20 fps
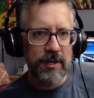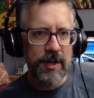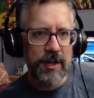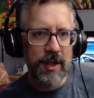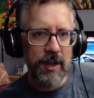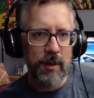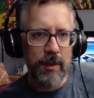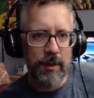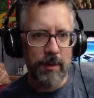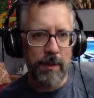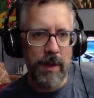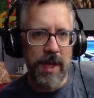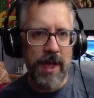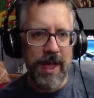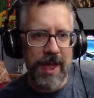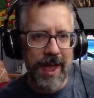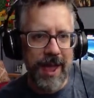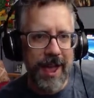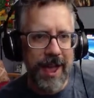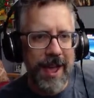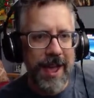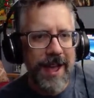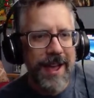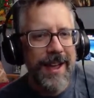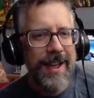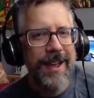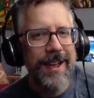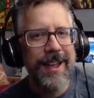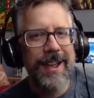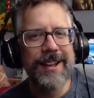with me.
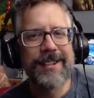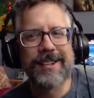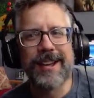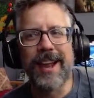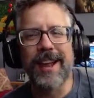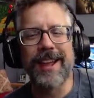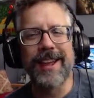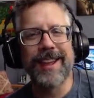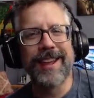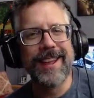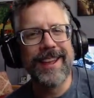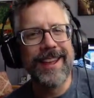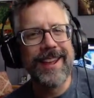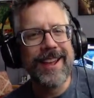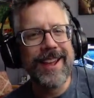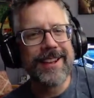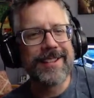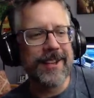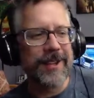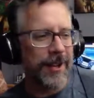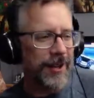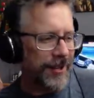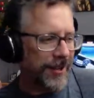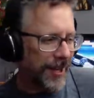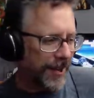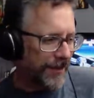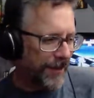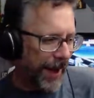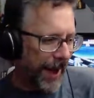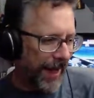It's a good
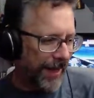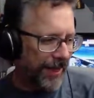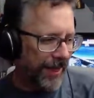thing, bad